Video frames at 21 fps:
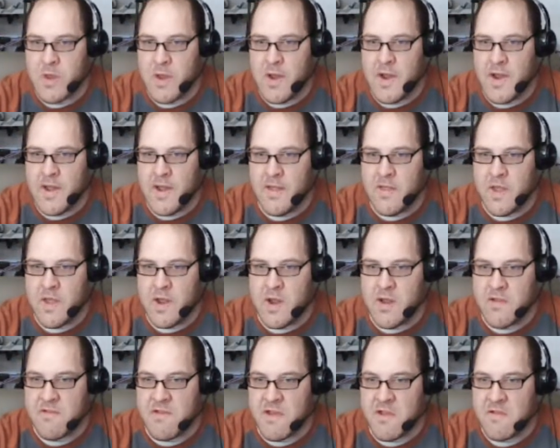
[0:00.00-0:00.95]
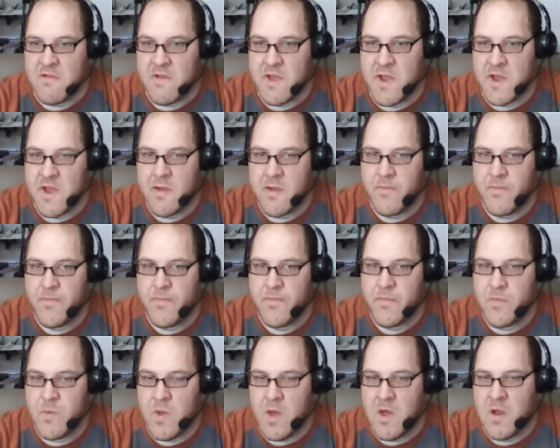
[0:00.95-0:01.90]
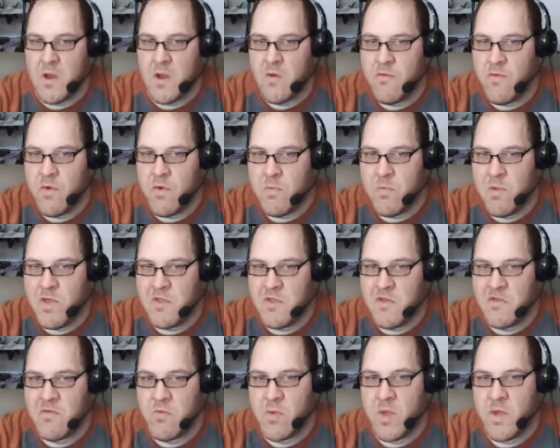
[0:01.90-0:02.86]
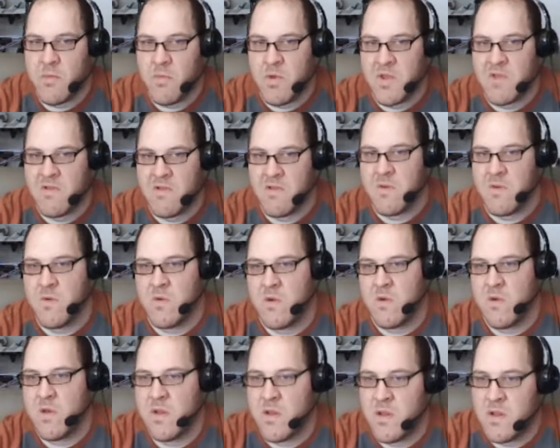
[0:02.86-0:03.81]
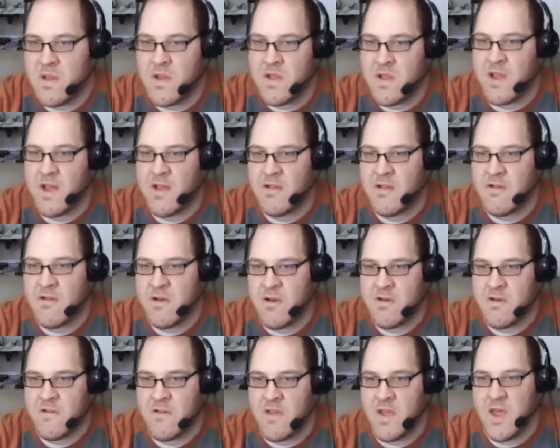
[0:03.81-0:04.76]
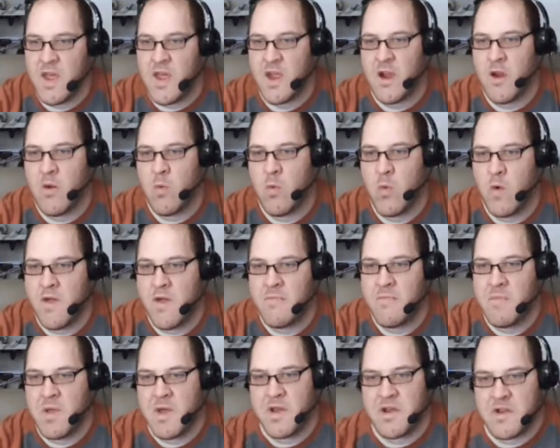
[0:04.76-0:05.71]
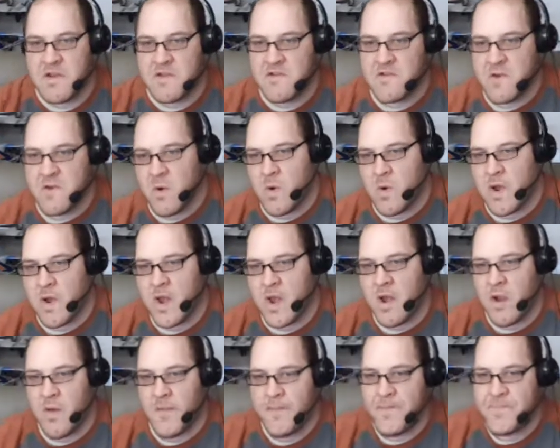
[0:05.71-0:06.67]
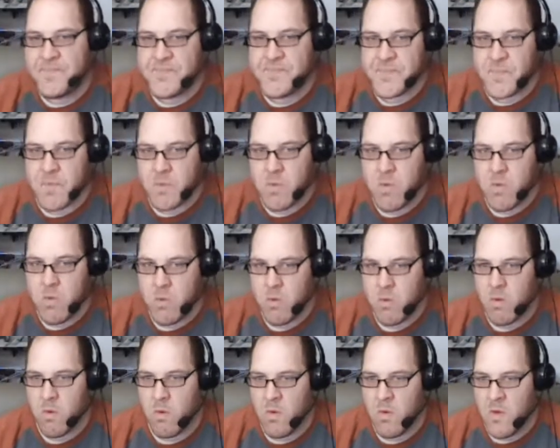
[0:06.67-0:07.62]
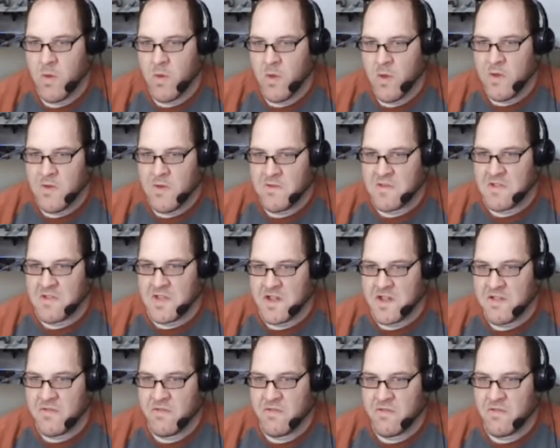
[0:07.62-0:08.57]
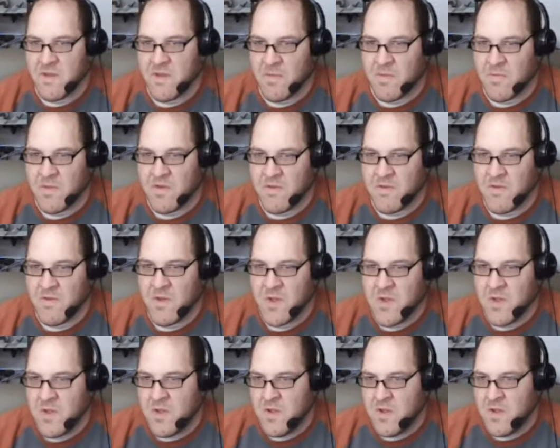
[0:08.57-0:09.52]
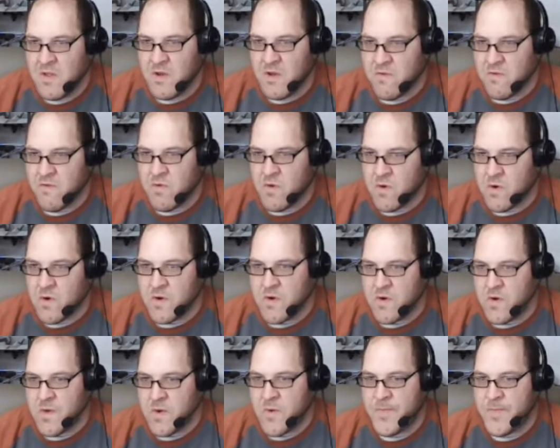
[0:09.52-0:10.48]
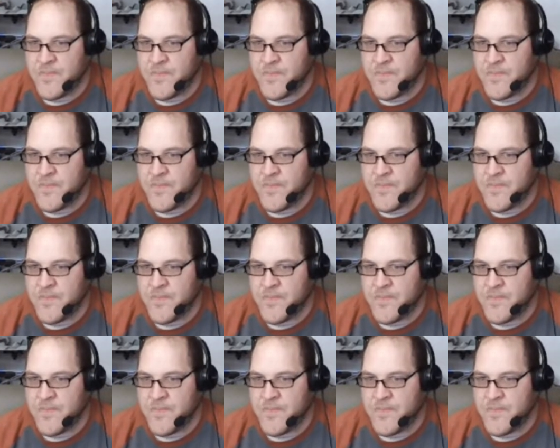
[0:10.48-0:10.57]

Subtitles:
And then it sounds like, I don't know if it'll be this week, but soon Dad's RC Hangar will have me on his show again. So that's something to look forward to.